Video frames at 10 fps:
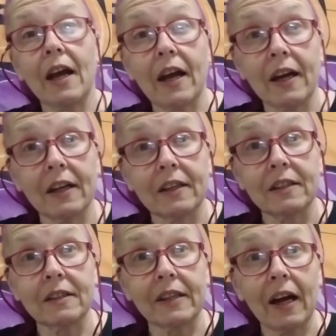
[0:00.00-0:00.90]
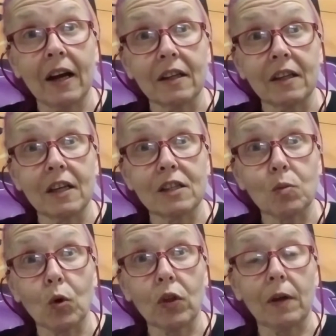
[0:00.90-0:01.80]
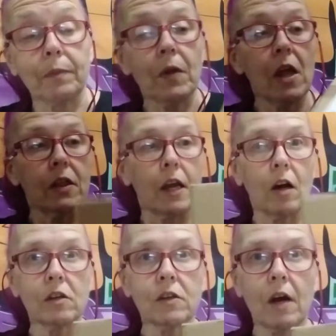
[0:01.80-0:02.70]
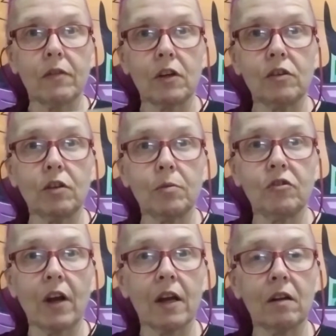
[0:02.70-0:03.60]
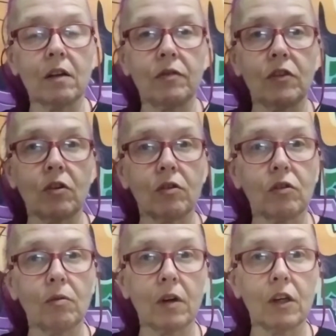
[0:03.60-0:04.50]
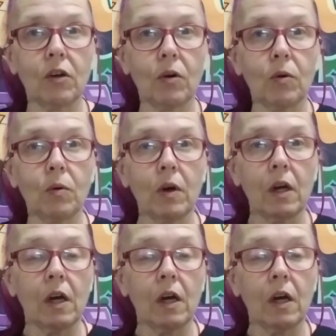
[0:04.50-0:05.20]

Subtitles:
And yeah, it's worth it. They also have a YouTube channel if you don't already know.